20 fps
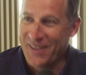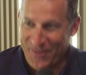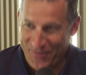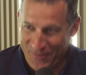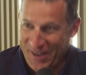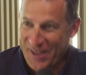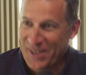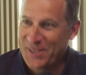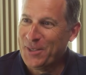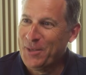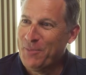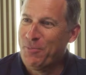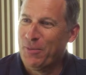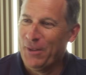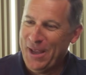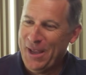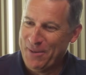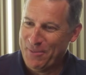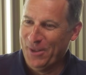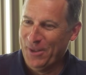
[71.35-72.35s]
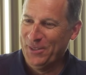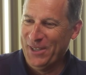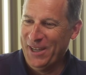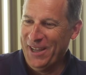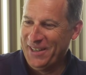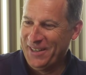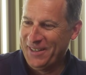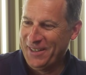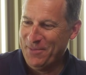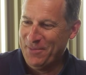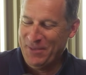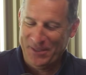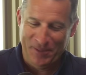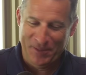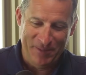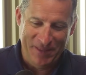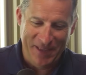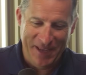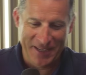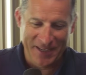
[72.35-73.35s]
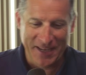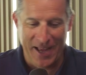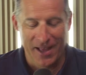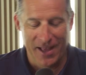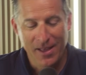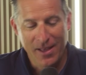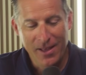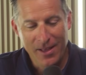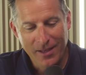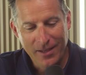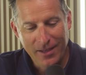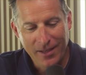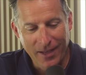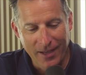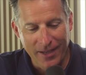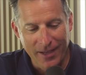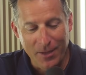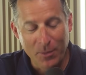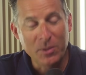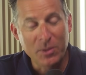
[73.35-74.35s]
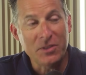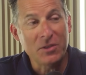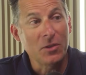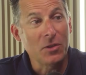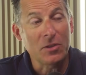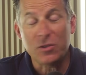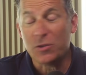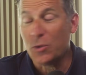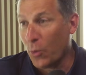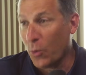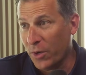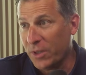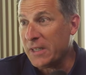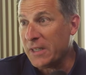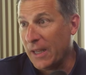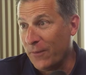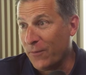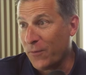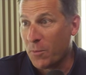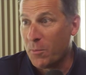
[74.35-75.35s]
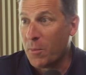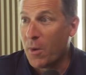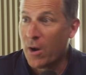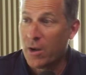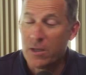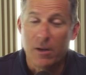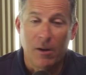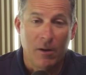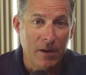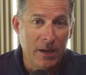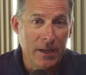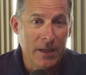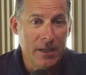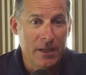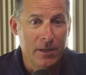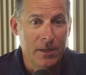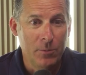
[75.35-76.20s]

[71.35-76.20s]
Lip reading: Nicely played. Well done. Give me some of that. Yeah. It was an historic day for Mark Carney.